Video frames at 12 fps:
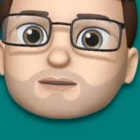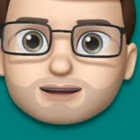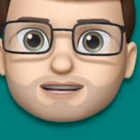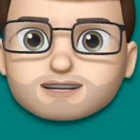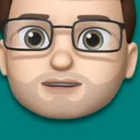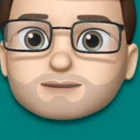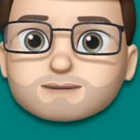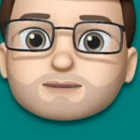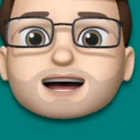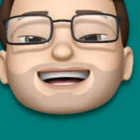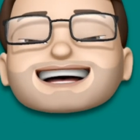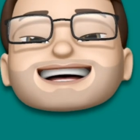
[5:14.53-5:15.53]
button,
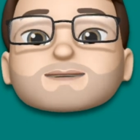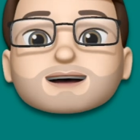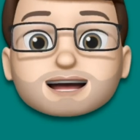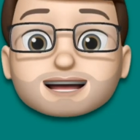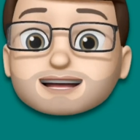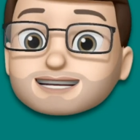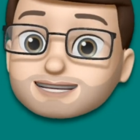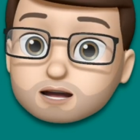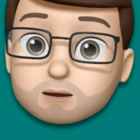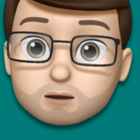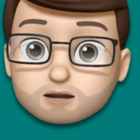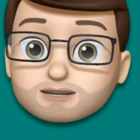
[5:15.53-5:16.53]
a little bit like a
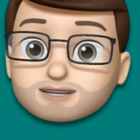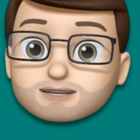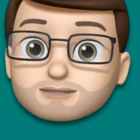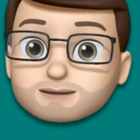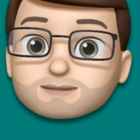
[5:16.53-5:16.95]
stopwatch.